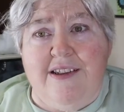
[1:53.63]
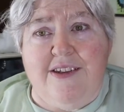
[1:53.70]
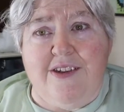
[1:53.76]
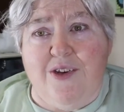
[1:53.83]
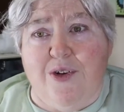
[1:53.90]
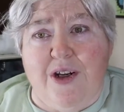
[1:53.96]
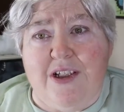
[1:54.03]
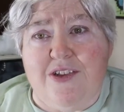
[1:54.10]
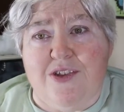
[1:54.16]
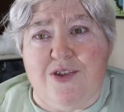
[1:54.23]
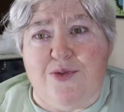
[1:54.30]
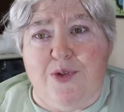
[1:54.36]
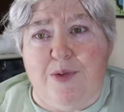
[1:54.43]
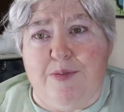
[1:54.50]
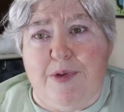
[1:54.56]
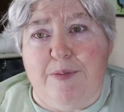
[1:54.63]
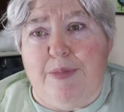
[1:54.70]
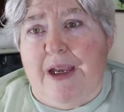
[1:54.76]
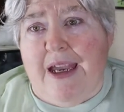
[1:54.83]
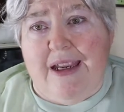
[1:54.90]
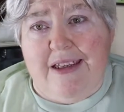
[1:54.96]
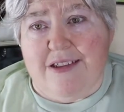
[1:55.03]
So I just ripped it
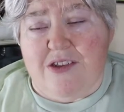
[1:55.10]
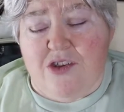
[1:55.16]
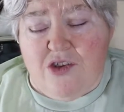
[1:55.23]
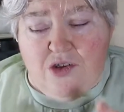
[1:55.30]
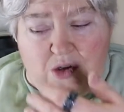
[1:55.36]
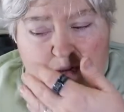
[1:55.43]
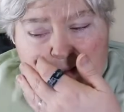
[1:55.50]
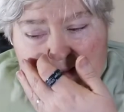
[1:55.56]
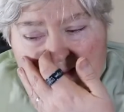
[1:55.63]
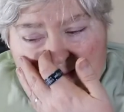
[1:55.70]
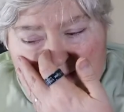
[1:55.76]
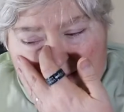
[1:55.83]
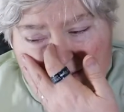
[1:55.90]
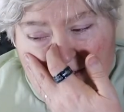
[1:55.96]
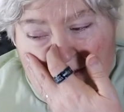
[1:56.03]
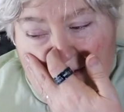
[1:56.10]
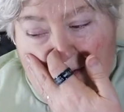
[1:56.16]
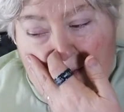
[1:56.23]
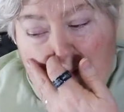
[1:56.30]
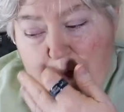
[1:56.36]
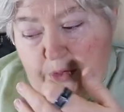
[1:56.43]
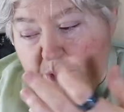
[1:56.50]
back and started this
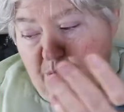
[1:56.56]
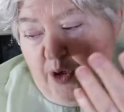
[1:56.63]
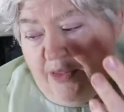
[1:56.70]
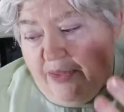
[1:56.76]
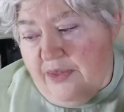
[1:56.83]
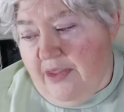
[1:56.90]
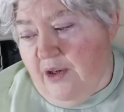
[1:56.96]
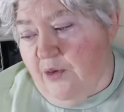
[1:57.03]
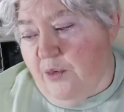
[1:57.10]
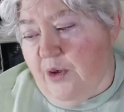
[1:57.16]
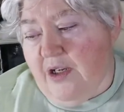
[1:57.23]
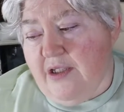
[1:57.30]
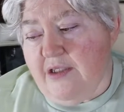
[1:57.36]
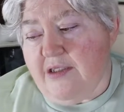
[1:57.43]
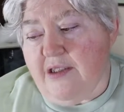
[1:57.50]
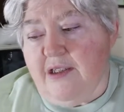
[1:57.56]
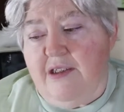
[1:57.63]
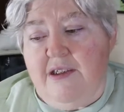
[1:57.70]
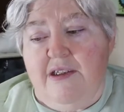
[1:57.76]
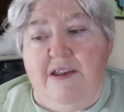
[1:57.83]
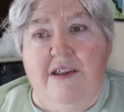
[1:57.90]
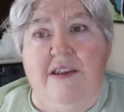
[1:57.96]
shawl with what there was.
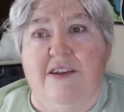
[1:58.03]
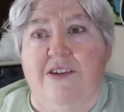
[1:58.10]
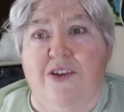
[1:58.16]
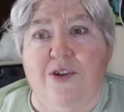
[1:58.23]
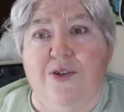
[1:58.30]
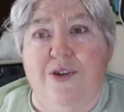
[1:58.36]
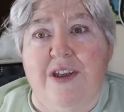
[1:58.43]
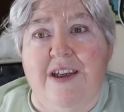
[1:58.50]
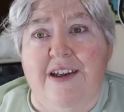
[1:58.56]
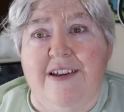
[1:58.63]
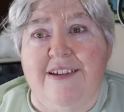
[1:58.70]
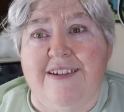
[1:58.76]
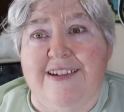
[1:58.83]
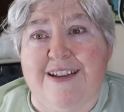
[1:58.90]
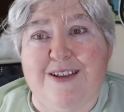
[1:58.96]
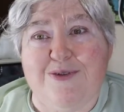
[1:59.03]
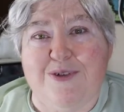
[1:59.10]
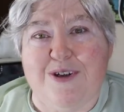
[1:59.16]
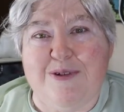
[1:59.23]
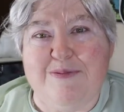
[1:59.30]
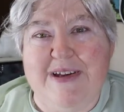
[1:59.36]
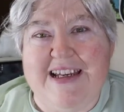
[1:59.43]
So yeah, that's
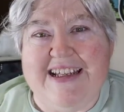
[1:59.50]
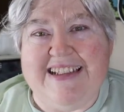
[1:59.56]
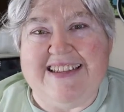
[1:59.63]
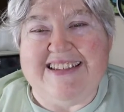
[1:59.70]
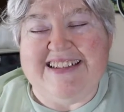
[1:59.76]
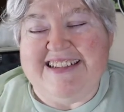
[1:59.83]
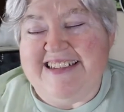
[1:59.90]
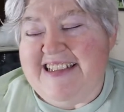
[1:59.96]
where I'm at.